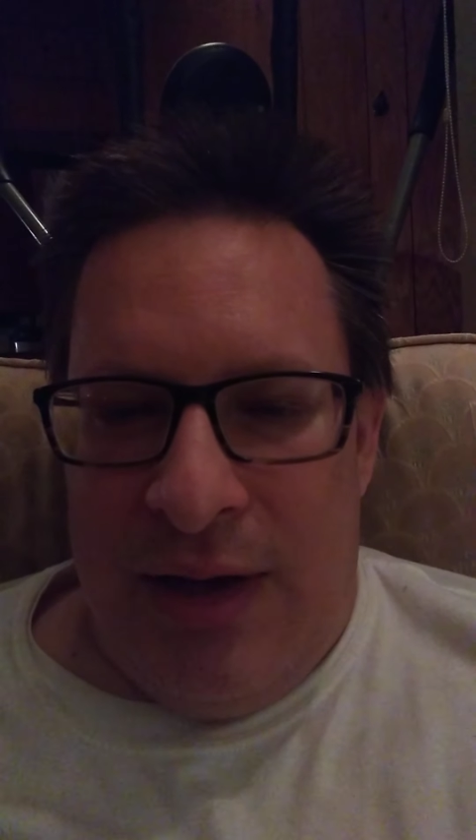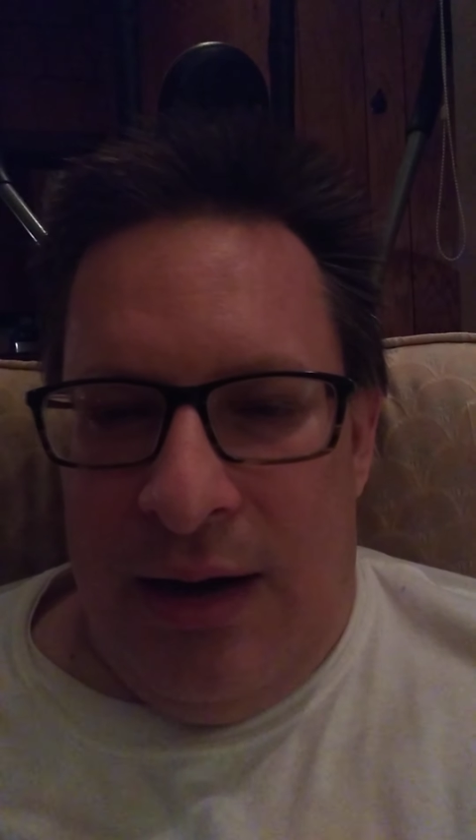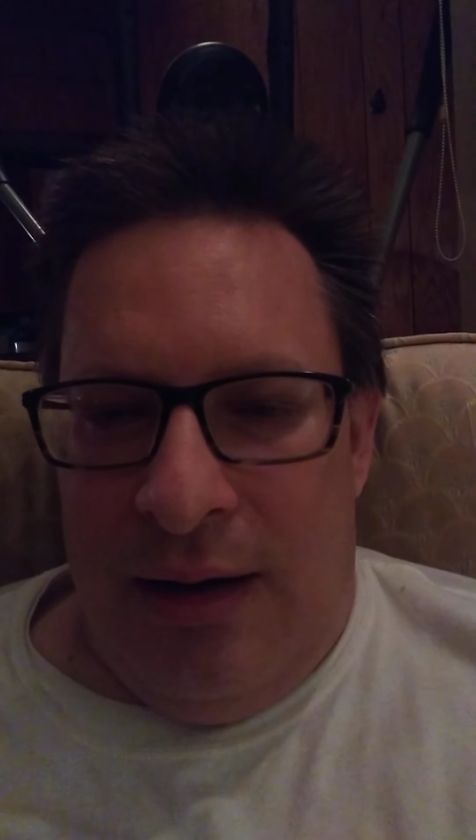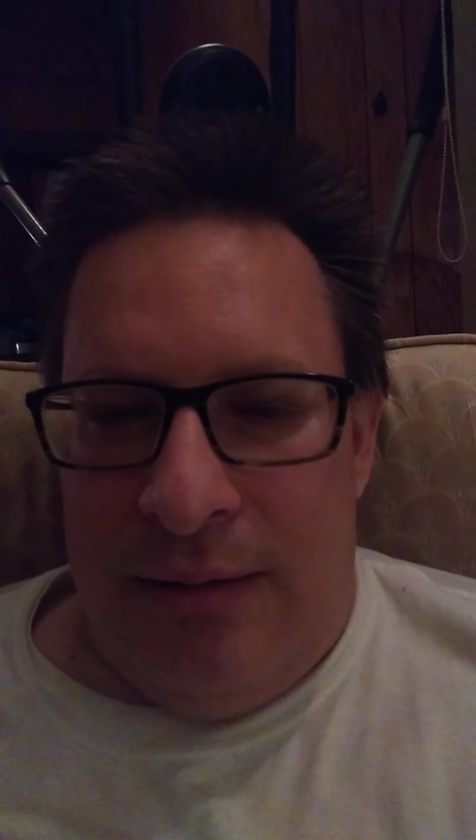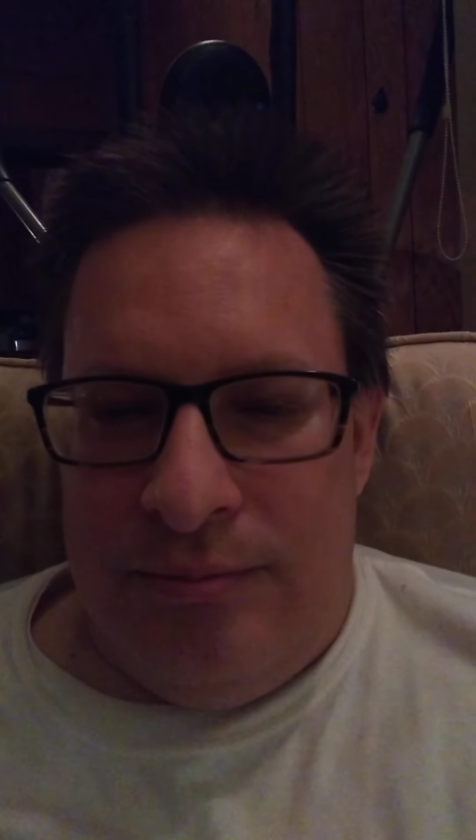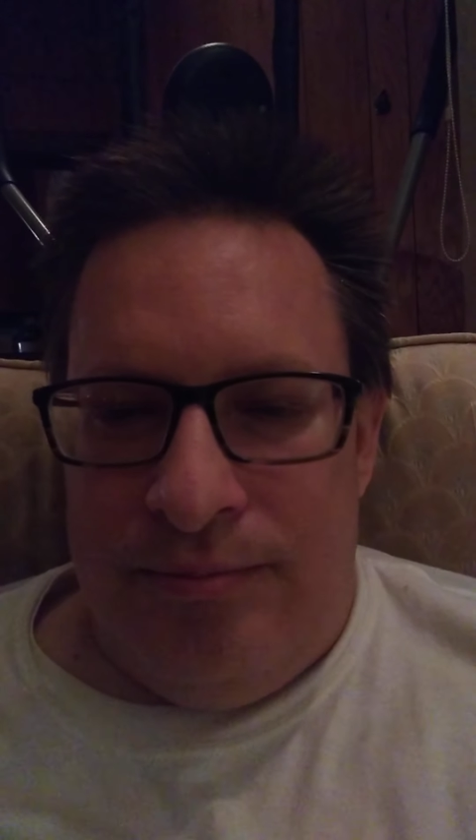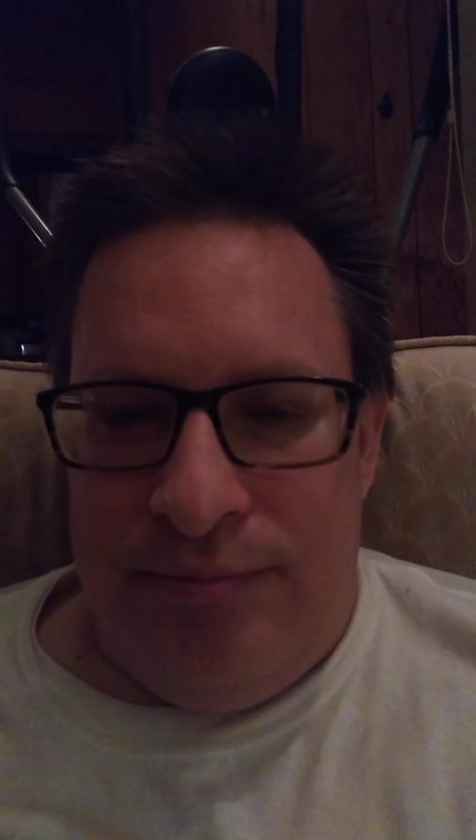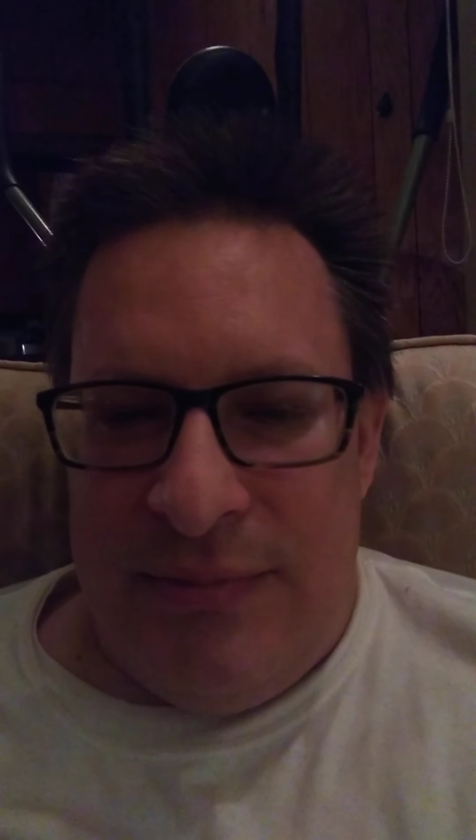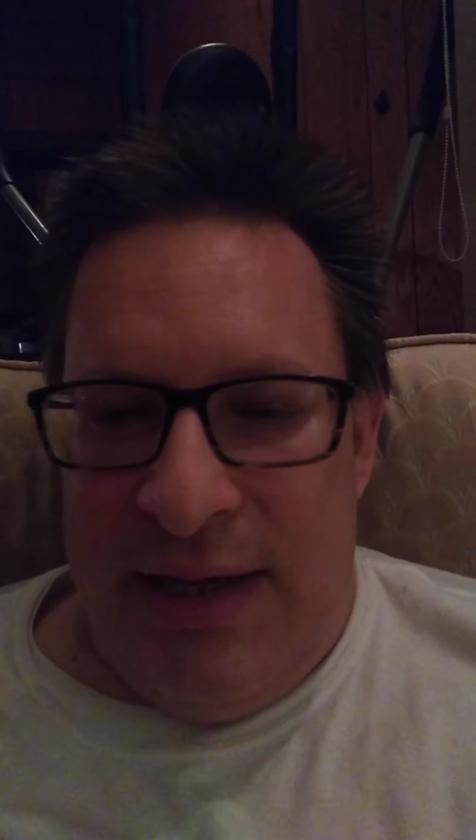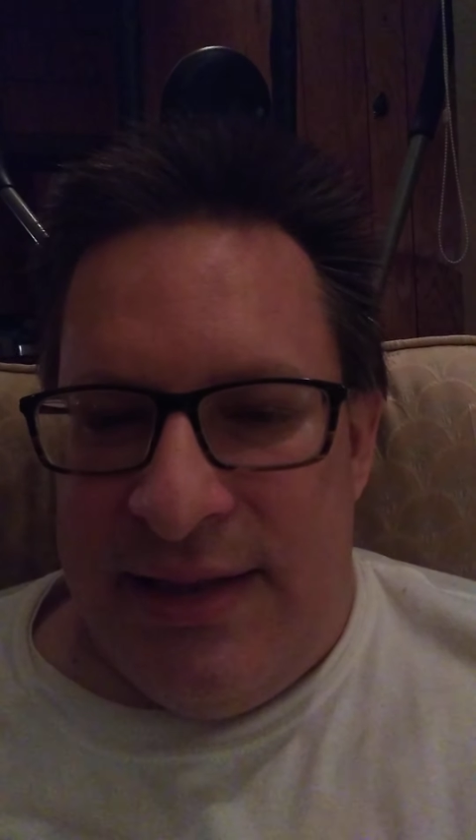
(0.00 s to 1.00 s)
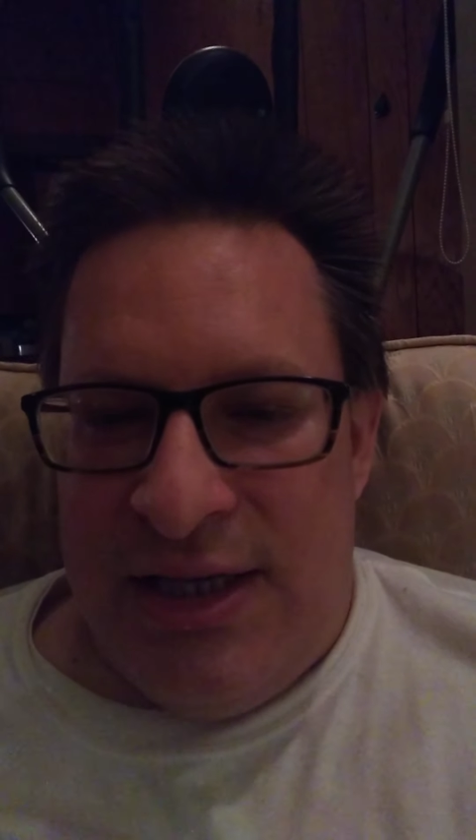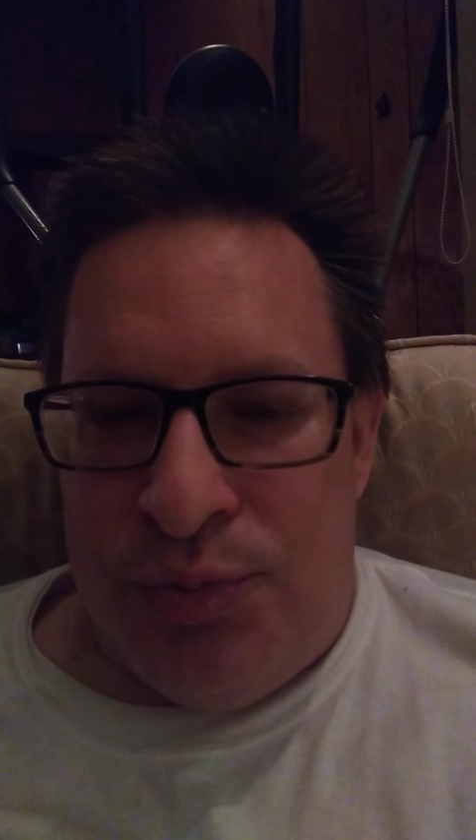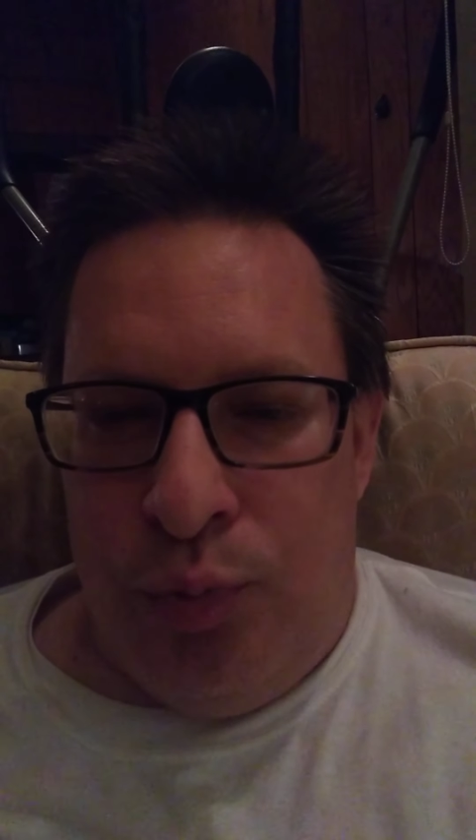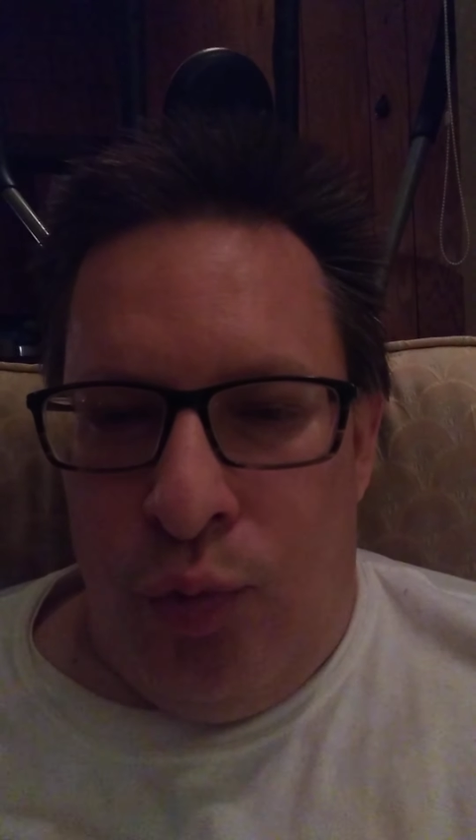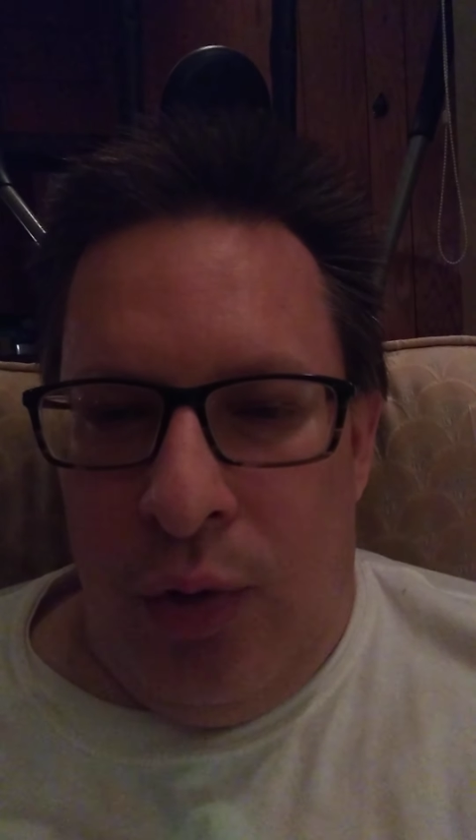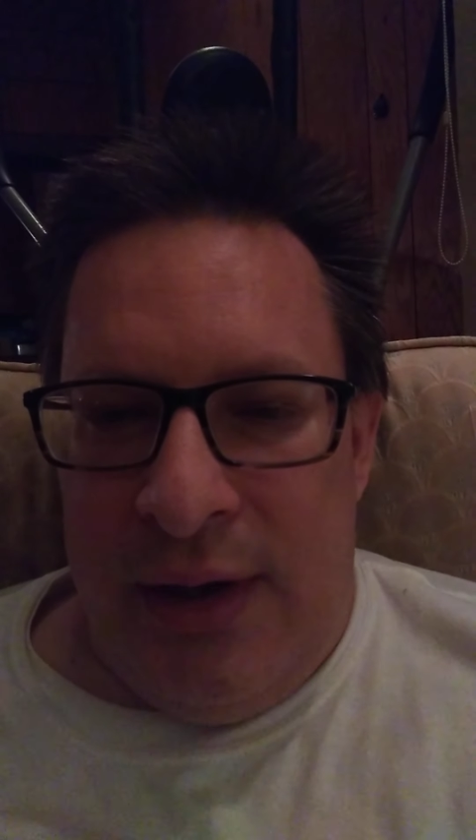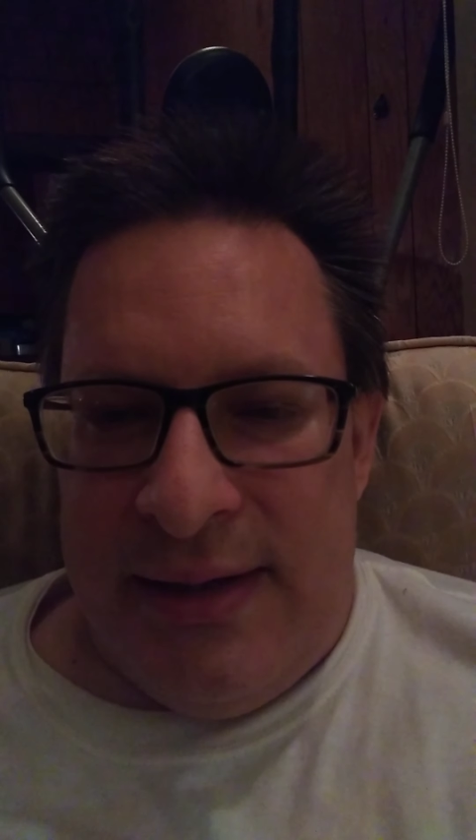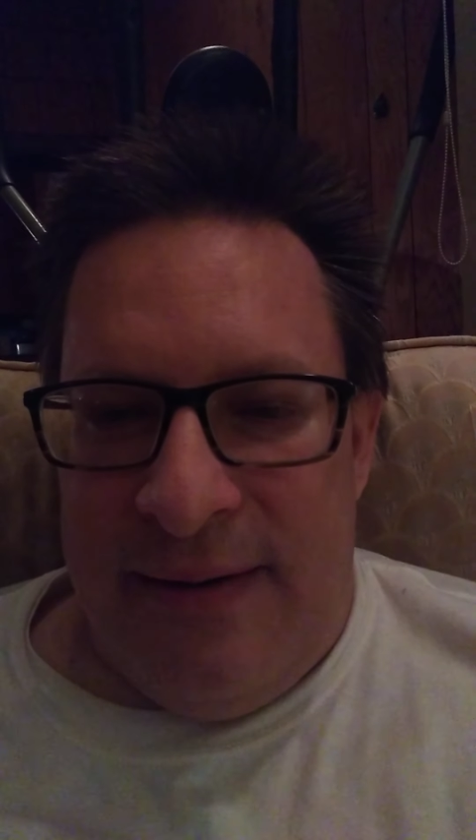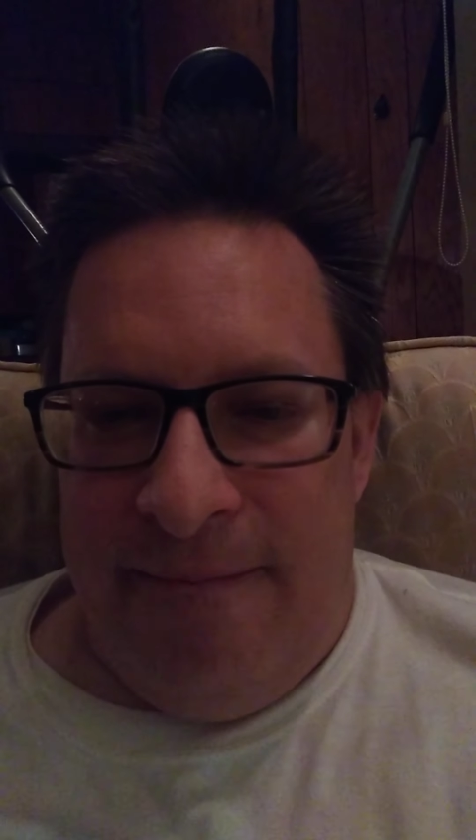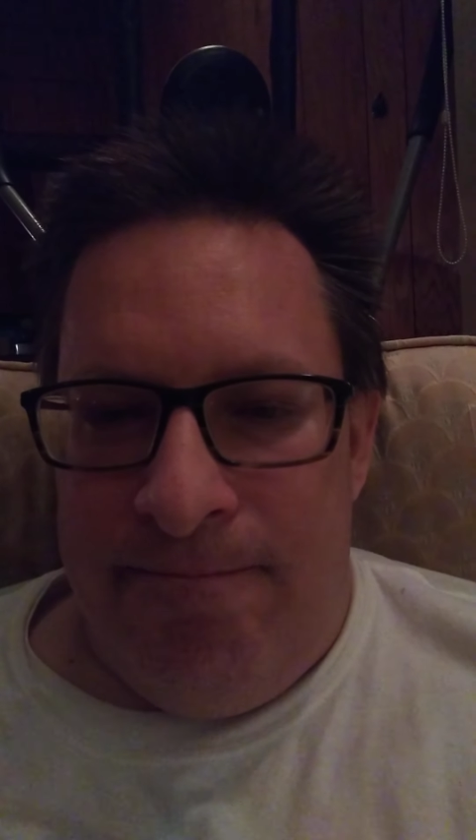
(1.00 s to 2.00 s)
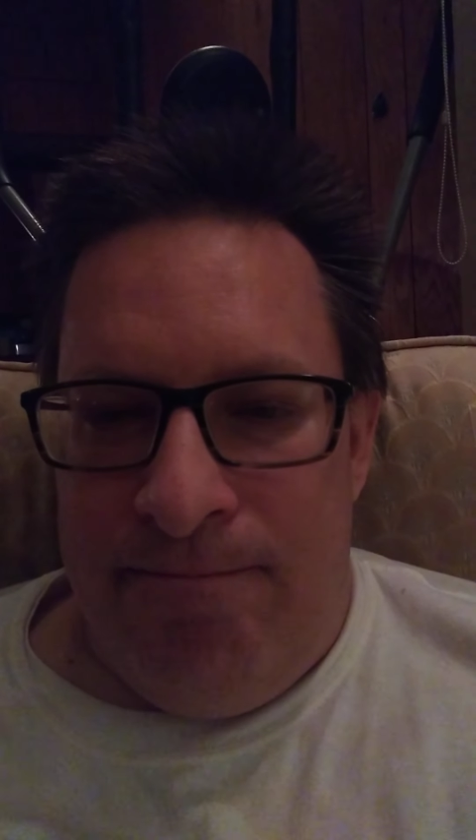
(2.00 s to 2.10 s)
um, at this point